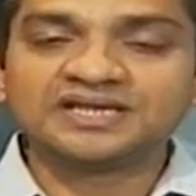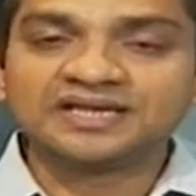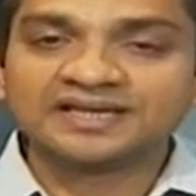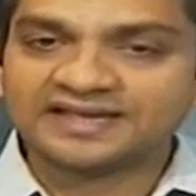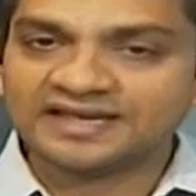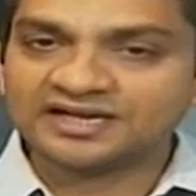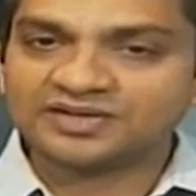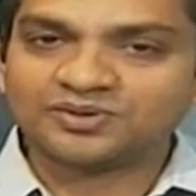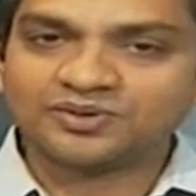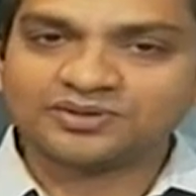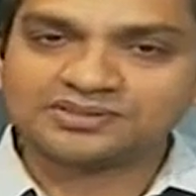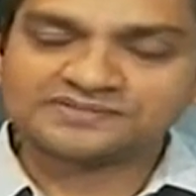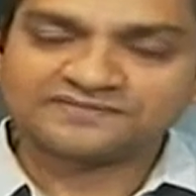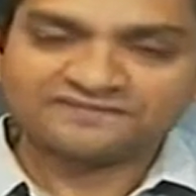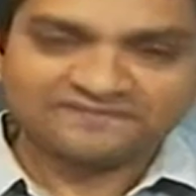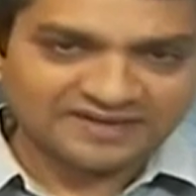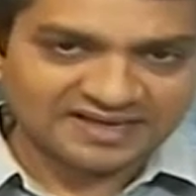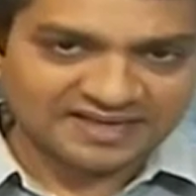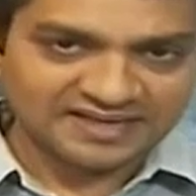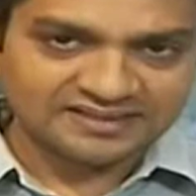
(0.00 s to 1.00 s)
can cause
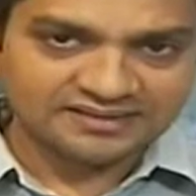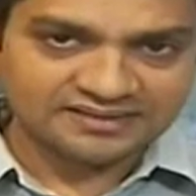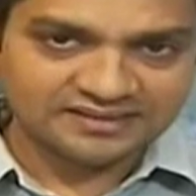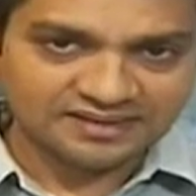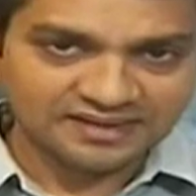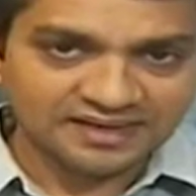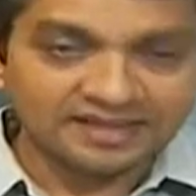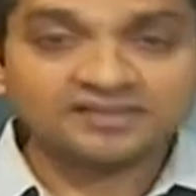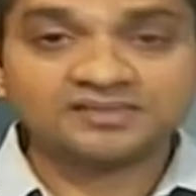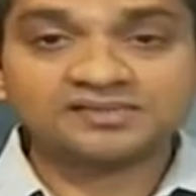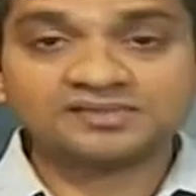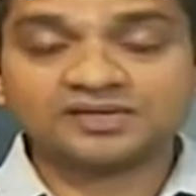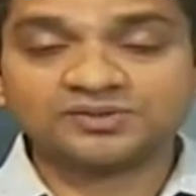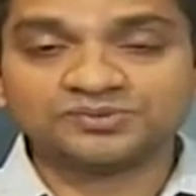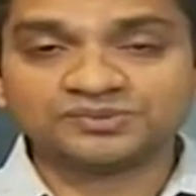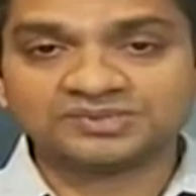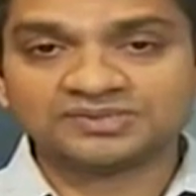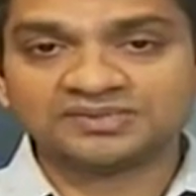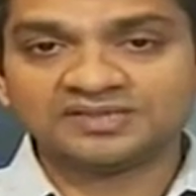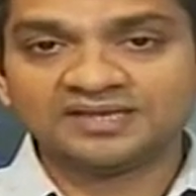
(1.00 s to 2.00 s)
flood and
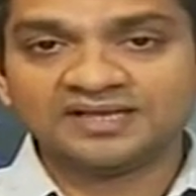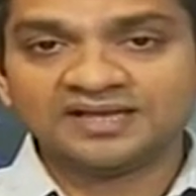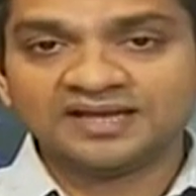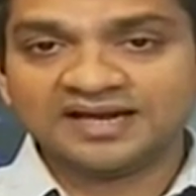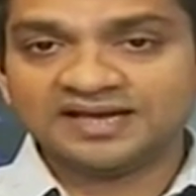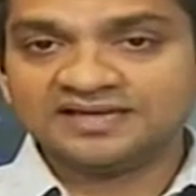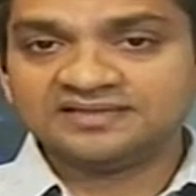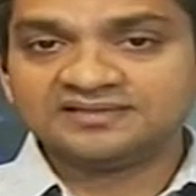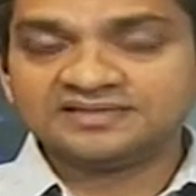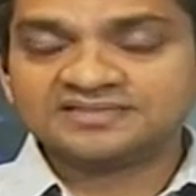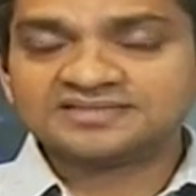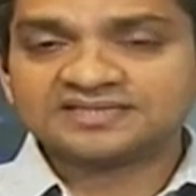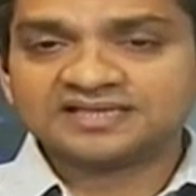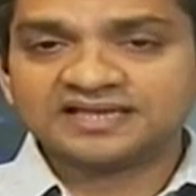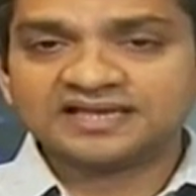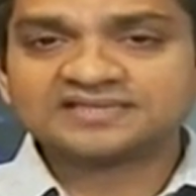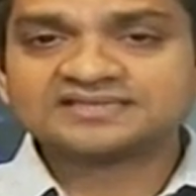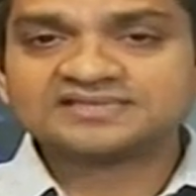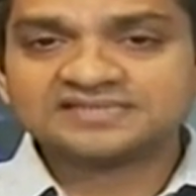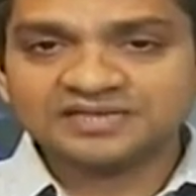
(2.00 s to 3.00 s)
drought, and this
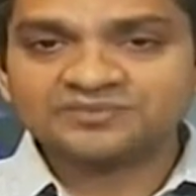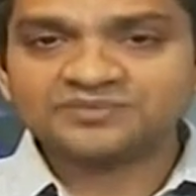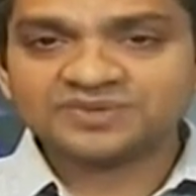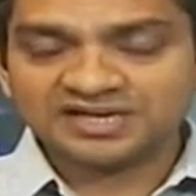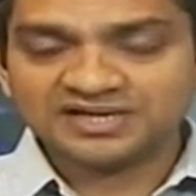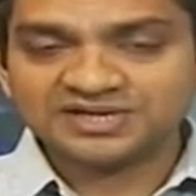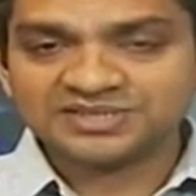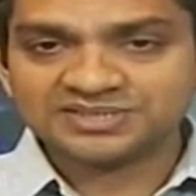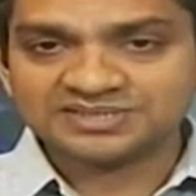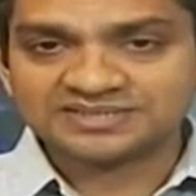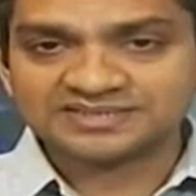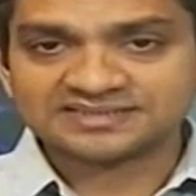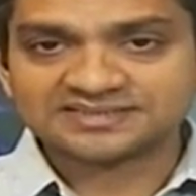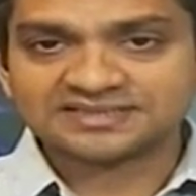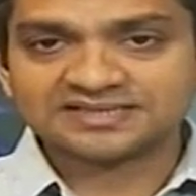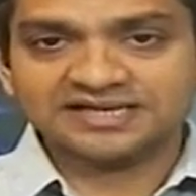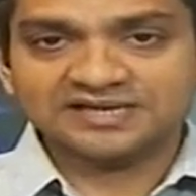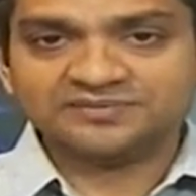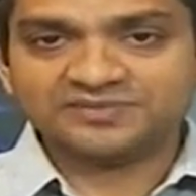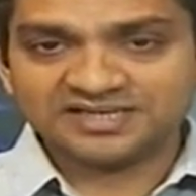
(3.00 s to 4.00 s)
extreme conditions,
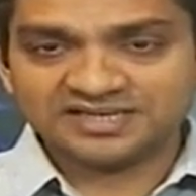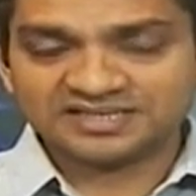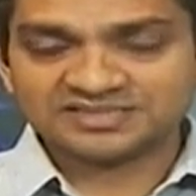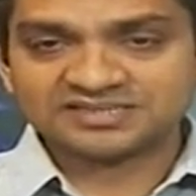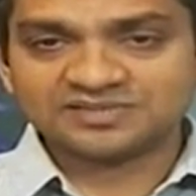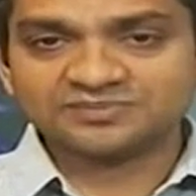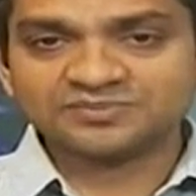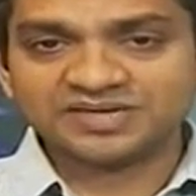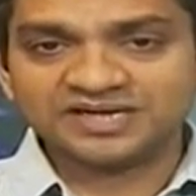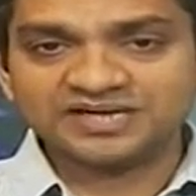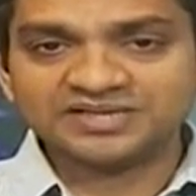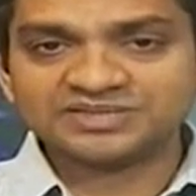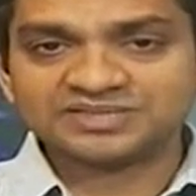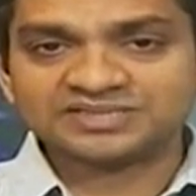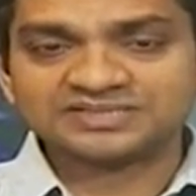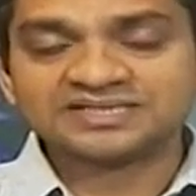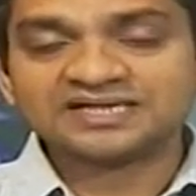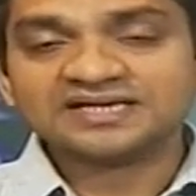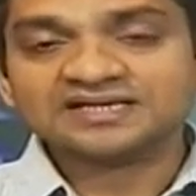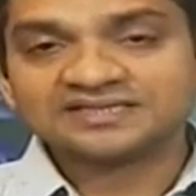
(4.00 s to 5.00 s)
climate extreme
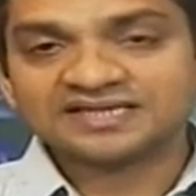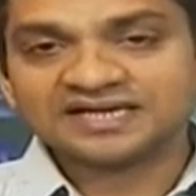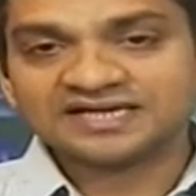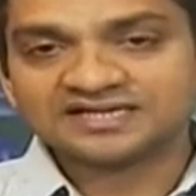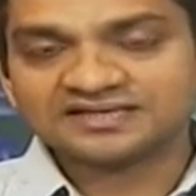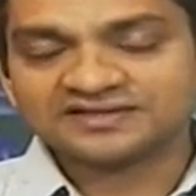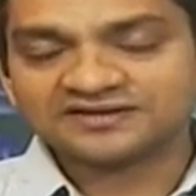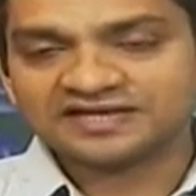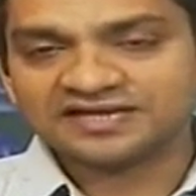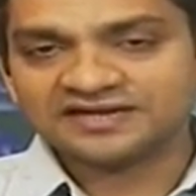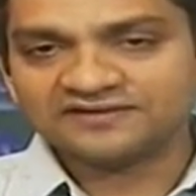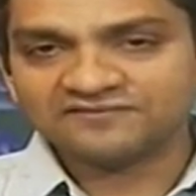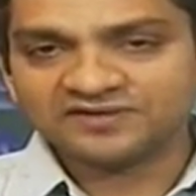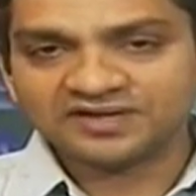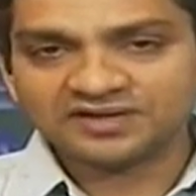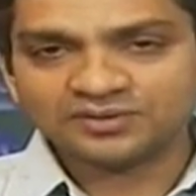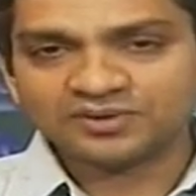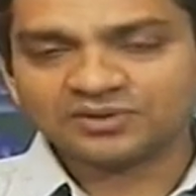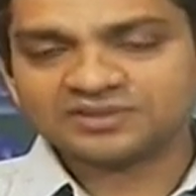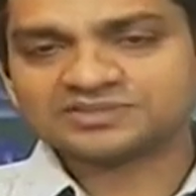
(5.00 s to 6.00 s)
conditions, that
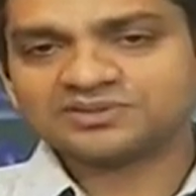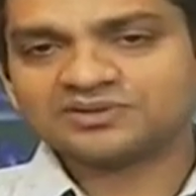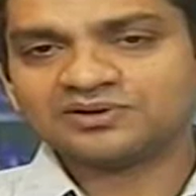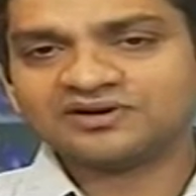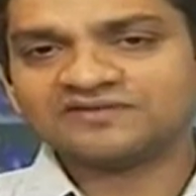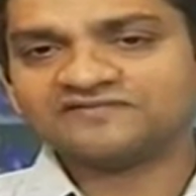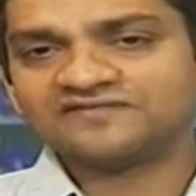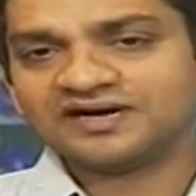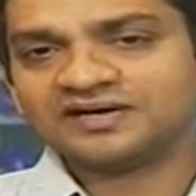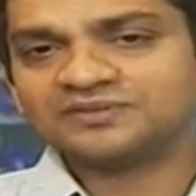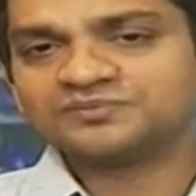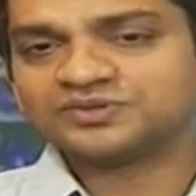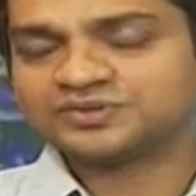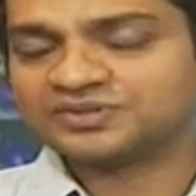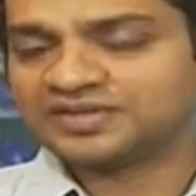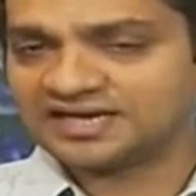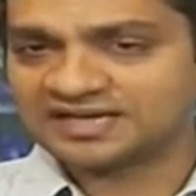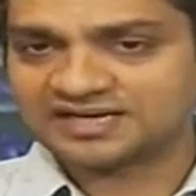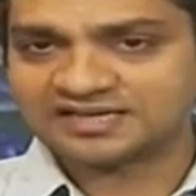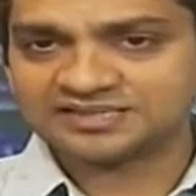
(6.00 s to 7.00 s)
will cause a lot of harm to
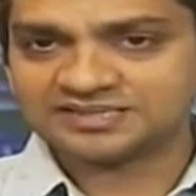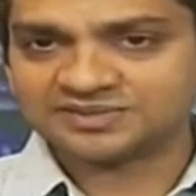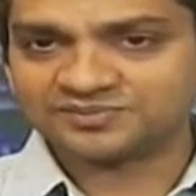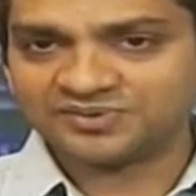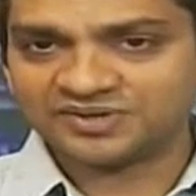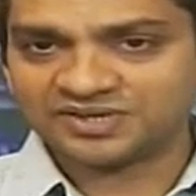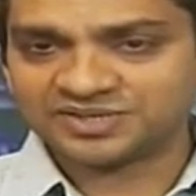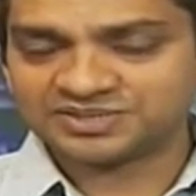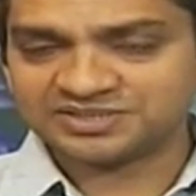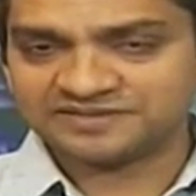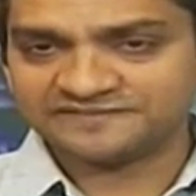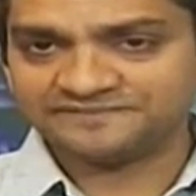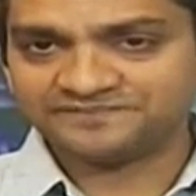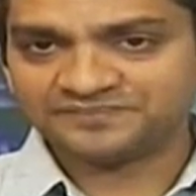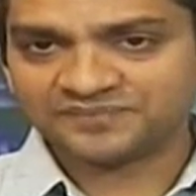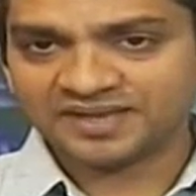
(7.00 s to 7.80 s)
the agriculture production.